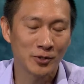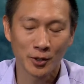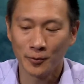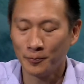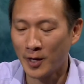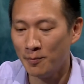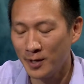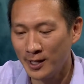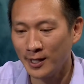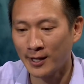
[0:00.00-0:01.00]
So
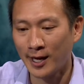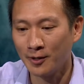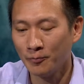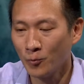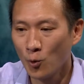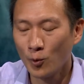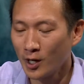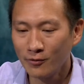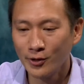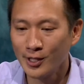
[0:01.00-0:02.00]
admitting that
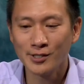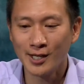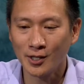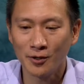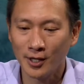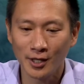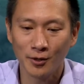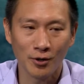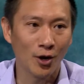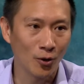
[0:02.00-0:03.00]
whatever it is that you think
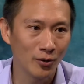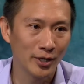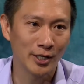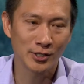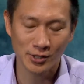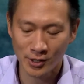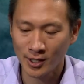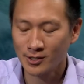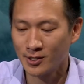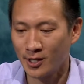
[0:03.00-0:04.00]
you know is
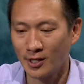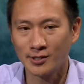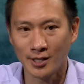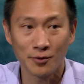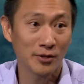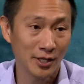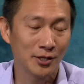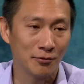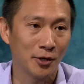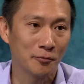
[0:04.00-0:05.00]
just things that you think
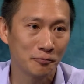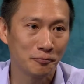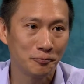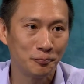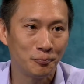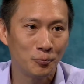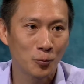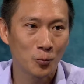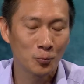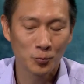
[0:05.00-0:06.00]
you know.
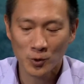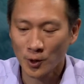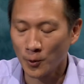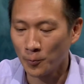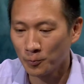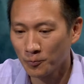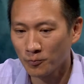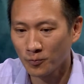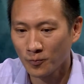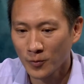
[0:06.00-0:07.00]
So
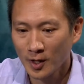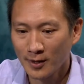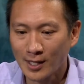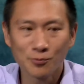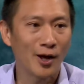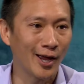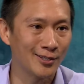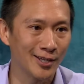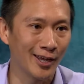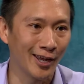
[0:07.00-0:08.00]
that's why I
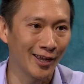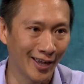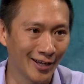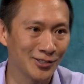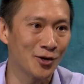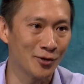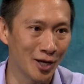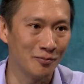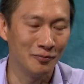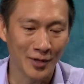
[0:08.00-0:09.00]
say I showed
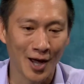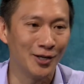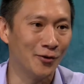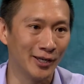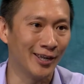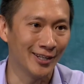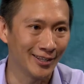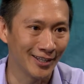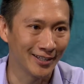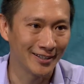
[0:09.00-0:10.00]
up not knowing
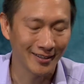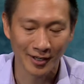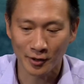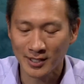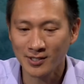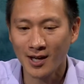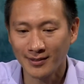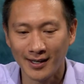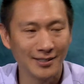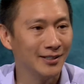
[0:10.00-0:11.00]
anything. You know, it's not
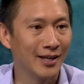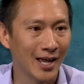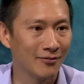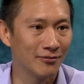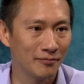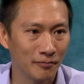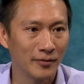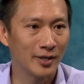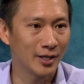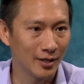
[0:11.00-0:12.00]
that I didn't have,
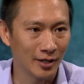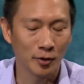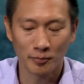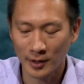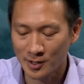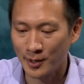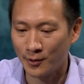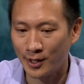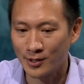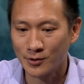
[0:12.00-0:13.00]
you know,
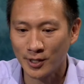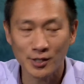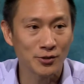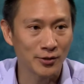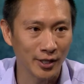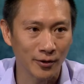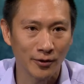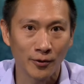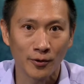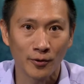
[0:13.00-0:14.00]
experience or history or,
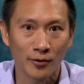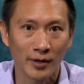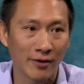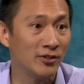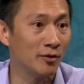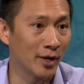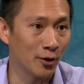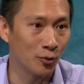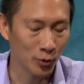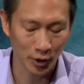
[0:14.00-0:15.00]
or, or have done my
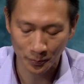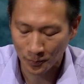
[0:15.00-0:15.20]
homework.